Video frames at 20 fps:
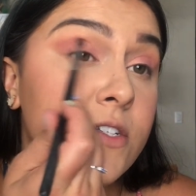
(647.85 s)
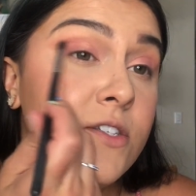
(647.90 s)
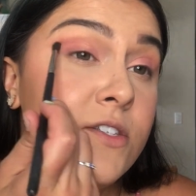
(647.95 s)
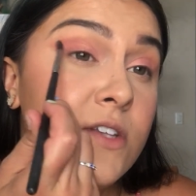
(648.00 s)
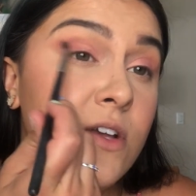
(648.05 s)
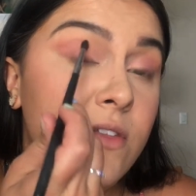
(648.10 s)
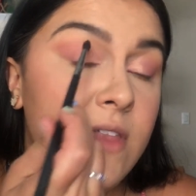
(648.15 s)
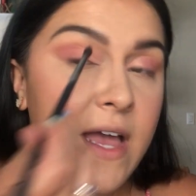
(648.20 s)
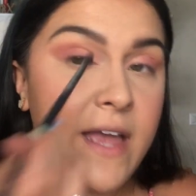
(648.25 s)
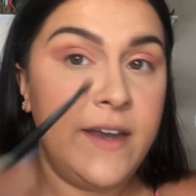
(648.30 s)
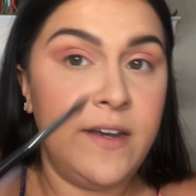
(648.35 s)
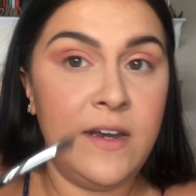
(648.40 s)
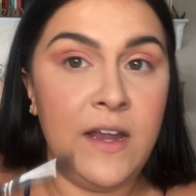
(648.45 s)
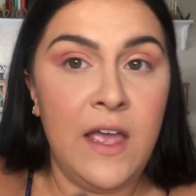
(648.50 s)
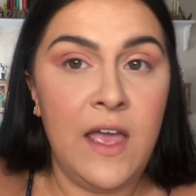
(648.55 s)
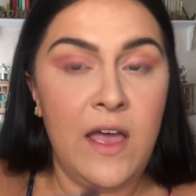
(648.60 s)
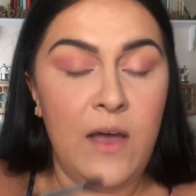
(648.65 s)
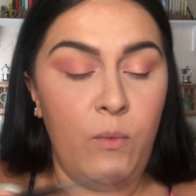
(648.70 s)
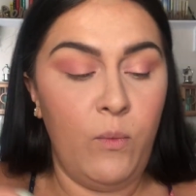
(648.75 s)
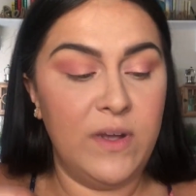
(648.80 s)
So then
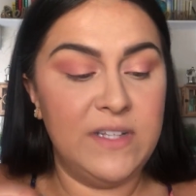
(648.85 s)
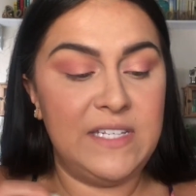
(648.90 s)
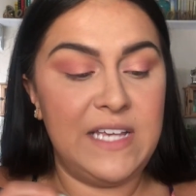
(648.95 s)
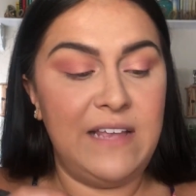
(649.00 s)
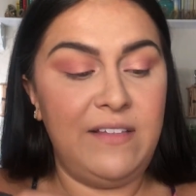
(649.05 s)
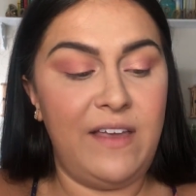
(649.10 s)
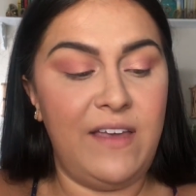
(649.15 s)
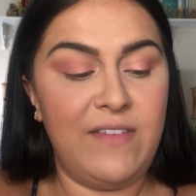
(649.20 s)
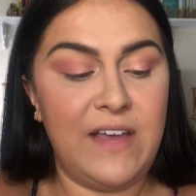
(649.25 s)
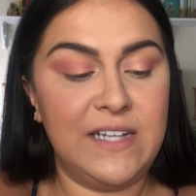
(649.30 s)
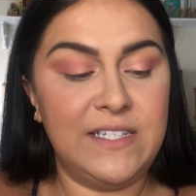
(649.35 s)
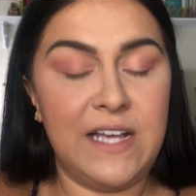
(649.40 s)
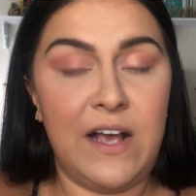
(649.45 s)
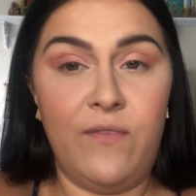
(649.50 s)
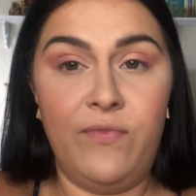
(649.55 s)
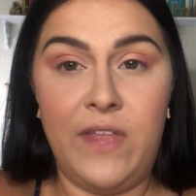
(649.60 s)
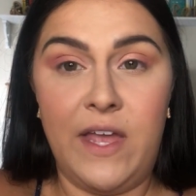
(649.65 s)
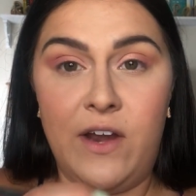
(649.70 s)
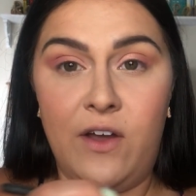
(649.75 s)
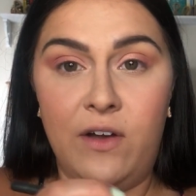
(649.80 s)
once I lay that
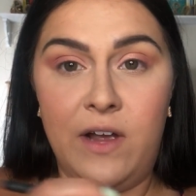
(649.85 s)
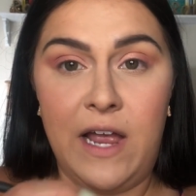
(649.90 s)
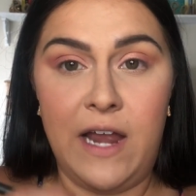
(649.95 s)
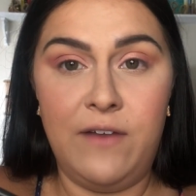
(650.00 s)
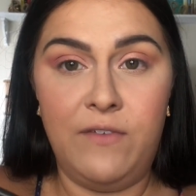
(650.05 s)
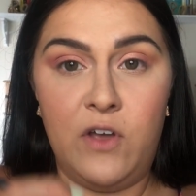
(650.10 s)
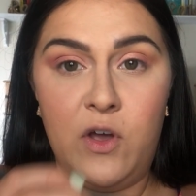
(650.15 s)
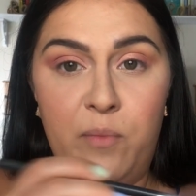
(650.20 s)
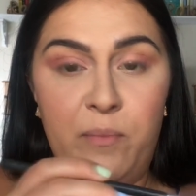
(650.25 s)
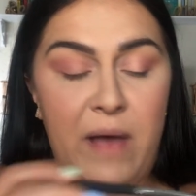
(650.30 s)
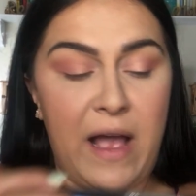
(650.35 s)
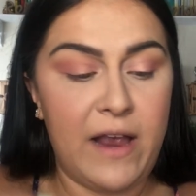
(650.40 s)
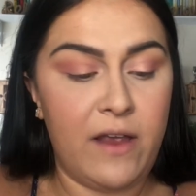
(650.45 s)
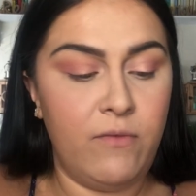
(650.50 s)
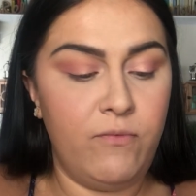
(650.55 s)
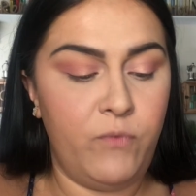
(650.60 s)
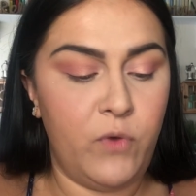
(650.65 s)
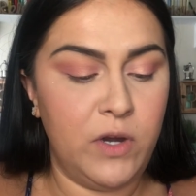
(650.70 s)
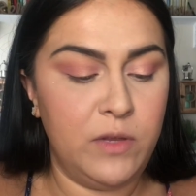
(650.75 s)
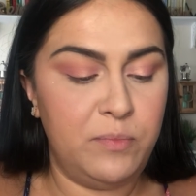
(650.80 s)
down, then I'll kind of go back
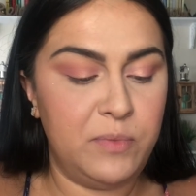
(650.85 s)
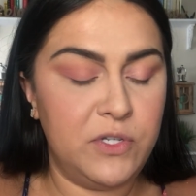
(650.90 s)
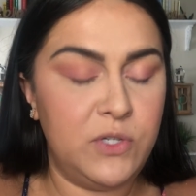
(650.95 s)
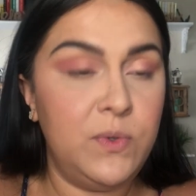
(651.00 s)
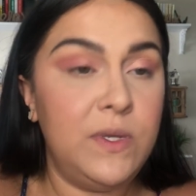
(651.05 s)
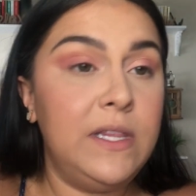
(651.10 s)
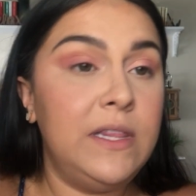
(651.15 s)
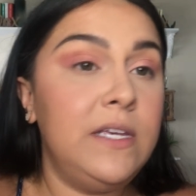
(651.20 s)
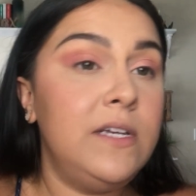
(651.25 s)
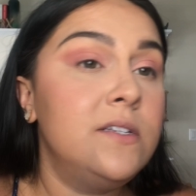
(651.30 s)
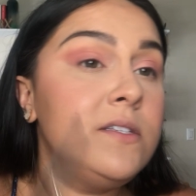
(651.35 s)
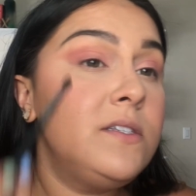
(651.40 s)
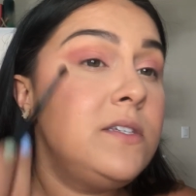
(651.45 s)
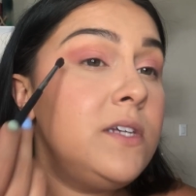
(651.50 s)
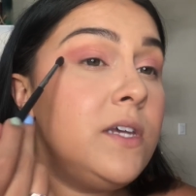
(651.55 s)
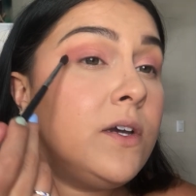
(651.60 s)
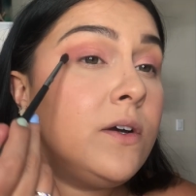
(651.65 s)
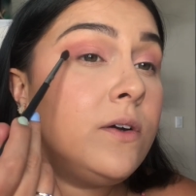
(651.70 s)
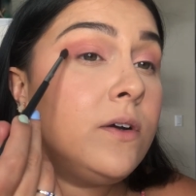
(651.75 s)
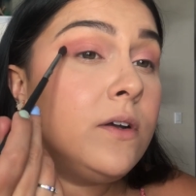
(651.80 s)
and forth between these
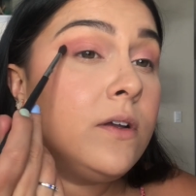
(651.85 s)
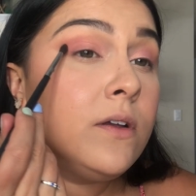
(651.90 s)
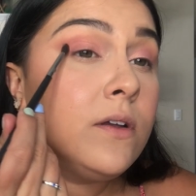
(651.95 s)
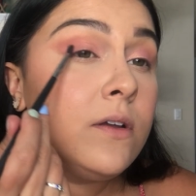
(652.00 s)
two.